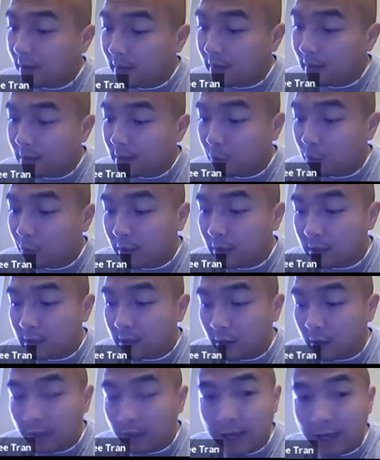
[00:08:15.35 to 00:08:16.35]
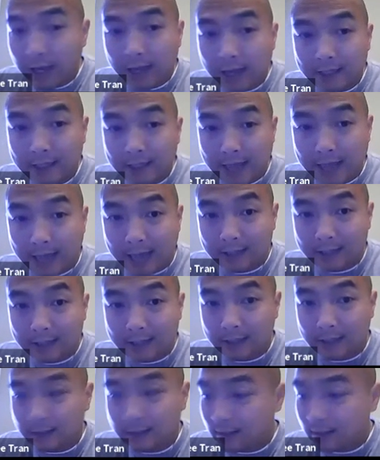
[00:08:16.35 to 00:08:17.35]
This one is on the
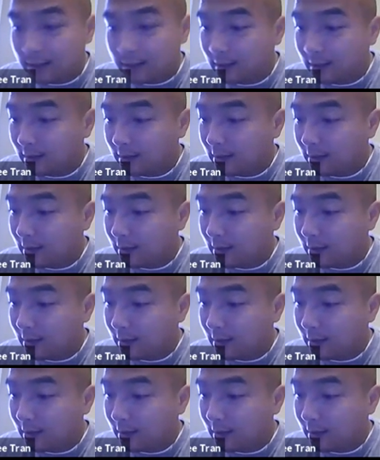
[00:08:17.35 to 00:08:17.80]
X-axis.